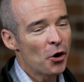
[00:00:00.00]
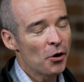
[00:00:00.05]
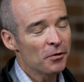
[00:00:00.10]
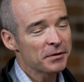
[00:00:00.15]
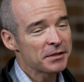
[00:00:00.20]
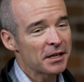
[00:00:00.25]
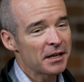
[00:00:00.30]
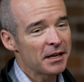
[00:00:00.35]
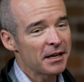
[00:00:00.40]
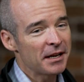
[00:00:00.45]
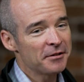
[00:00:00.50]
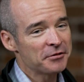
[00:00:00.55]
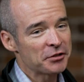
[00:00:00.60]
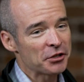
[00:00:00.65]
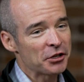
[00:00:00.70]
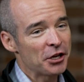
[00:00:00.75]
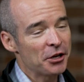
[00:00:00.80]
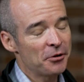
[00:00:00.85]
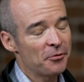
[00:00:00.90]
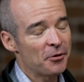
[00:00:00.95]
Well, it was
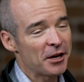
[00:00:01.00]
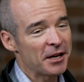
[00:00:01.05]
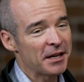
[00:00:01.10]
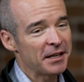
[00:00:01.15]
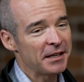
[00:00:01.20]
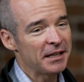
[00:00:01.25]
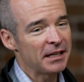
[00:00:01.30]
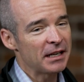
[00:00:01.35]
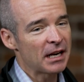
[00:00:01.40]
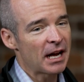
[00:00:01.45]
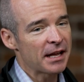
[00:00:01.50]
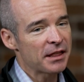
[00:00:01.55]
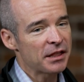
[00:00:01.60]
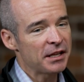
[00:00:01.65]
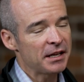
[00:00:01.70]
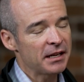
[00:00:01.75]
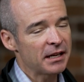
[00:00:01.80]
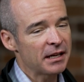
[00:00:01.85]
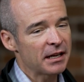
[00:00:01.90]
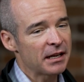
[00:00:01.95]
a good one, and I
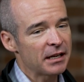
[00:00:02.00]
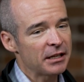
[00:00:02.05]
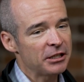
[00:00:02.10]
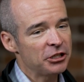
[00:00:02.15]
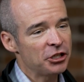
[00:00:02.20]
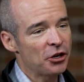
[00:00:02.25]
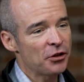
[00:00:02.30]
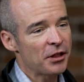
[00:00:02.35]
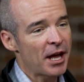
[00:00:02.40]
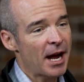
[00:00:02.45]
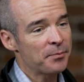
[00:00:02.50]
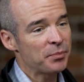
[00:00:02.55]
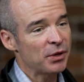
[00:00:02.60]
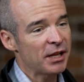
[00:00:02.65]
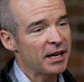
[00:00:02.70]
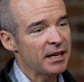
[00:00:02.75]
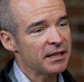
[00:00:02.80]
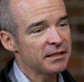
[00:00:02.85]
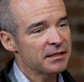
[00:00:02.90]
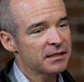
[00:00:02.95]
think, that
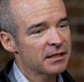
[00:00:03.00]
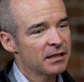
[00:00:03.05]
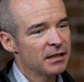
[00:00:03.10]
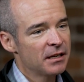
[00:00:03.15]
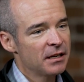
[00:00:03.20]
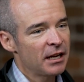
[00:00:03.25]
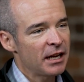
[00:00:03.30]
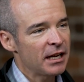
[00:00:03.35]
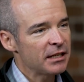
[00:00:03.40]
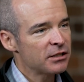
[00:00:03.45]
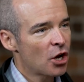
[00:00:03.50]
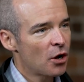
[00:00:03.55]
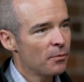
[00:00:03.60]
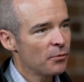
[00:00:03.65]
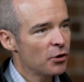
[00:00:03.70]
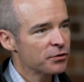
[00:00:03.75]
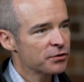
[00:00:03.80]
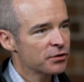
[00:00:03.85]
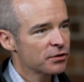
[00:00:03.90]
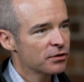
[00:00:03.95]
place is
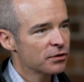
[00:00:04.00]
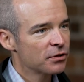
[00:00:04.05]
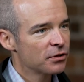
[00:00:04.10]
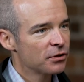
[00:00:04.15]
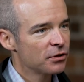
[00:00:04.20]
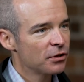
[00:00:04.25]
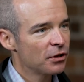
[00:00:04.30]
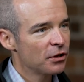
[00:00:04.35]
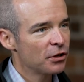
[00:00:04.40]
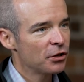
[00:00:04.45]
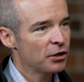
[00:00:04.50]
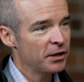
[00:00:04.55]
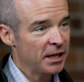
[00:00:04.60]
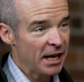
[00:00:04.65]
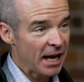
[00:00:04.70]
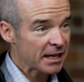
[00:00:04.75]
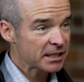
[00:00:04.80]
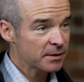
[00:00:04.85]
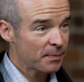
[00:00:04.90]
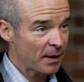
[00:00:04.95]
almost,
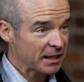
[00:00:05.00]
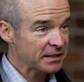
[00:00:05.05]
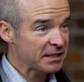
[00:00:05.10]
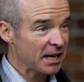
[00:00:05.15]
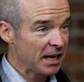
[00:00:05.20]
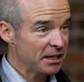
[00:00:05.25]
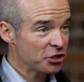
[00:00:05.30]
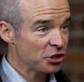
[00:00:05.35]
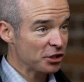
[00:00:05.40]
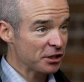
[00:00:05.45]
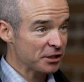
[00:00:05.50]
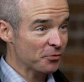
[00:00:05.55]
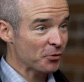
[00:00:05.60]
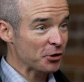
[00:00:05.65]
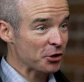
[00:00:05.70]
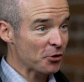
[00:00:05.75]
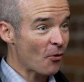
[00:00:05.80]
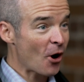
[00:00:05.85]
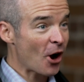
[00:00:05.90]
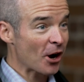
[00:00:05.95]
the expectation is
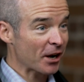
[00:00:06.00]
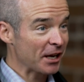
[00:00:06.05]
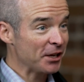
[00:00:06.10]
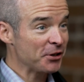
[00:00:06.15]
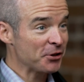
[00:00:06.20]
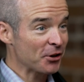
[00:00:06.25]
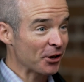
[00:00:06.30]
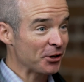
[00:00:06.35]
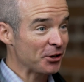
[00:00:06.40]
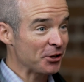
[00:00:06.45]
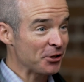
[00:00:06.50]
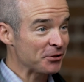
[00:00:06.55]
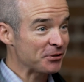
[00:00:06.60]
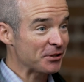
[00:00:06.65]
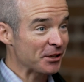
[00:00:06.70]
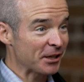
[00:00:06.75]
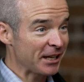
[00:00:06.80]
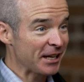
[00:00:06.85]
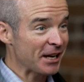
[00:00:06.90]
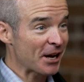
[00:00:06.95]
when you walk in, you're going to
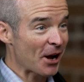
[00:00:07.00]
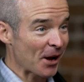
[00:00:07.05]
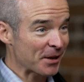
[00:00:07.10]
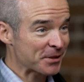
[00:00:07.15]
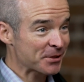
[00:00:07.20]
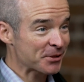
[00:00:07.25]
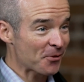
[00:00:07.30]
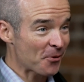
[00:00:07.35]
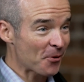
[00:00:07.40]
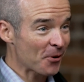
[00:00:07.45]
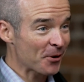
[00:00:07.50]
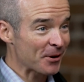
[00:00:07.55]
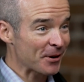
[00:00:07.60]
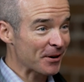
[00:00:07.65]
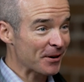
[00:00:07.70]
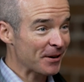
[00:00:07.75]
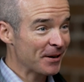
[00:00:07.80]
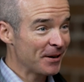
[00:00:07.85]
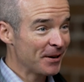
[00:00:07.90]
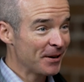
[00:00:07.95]
use the kiosk to order.